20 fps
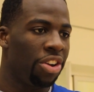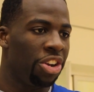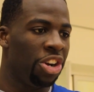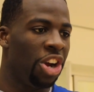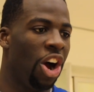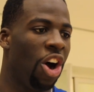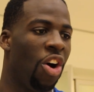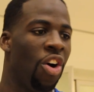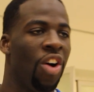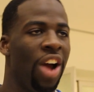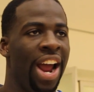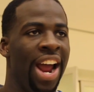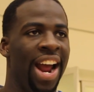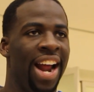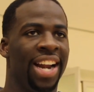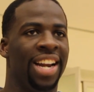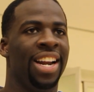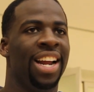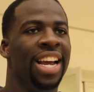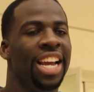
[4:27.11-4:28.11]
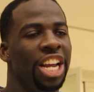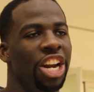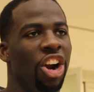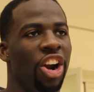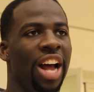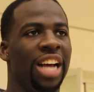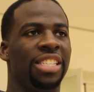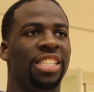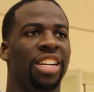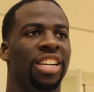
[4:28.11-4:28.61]
You know, and you
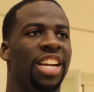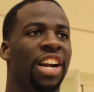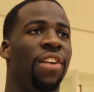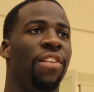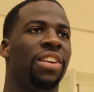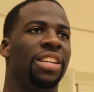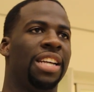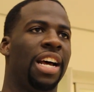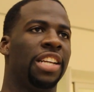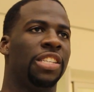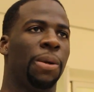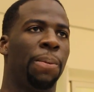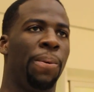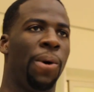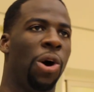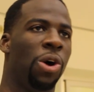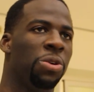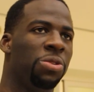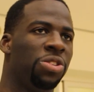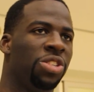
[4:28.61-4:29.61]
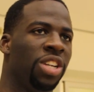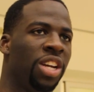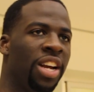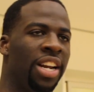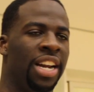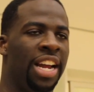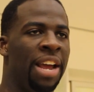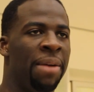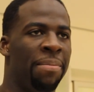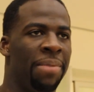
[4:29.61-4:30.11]
know that's the difference as opposed to
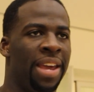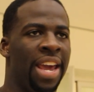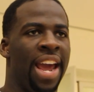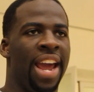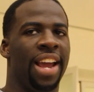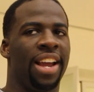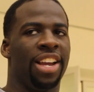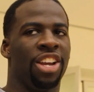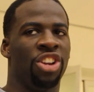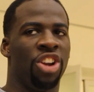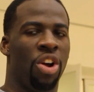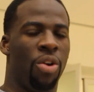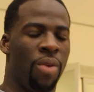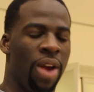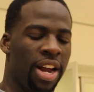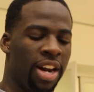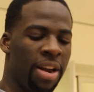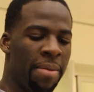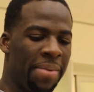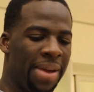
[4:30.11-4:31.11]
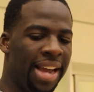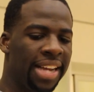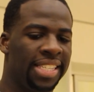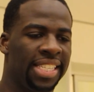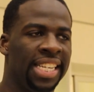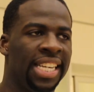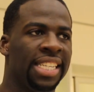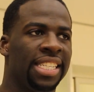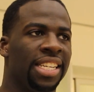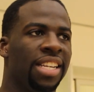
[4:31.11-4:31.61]
in the NBA, you know, regular NBA
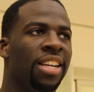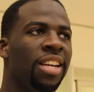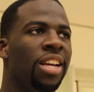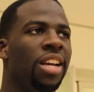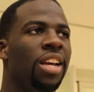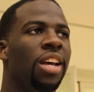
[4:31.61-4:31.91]
season.